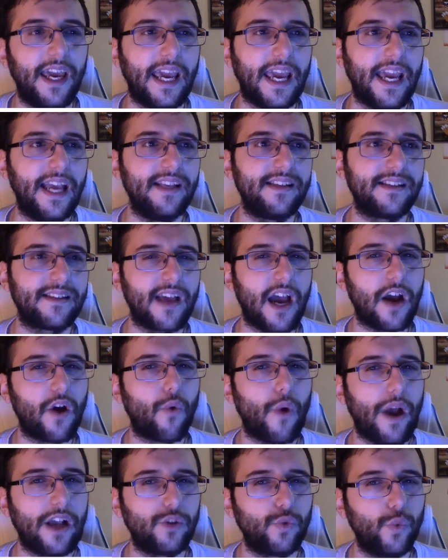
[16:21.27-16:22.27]
is
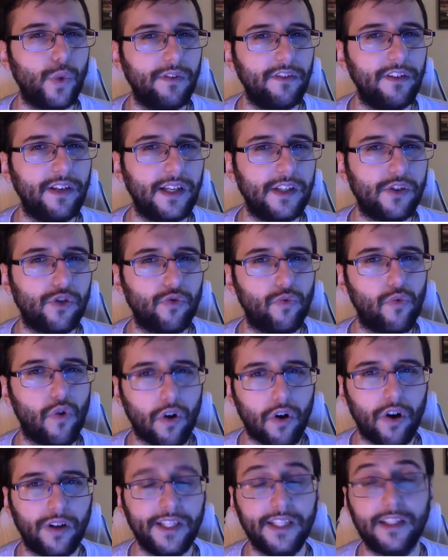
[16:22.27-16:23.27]
Sakurai's willingness to
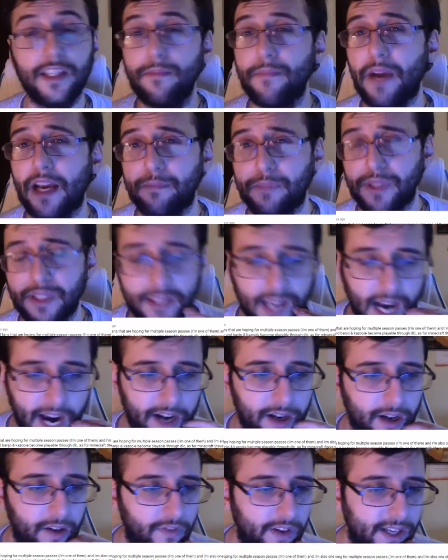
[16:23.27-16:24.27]
work on it. He might be
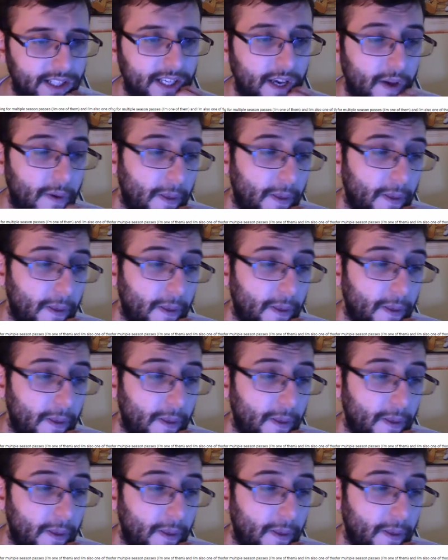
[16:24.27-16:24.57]
tired of it.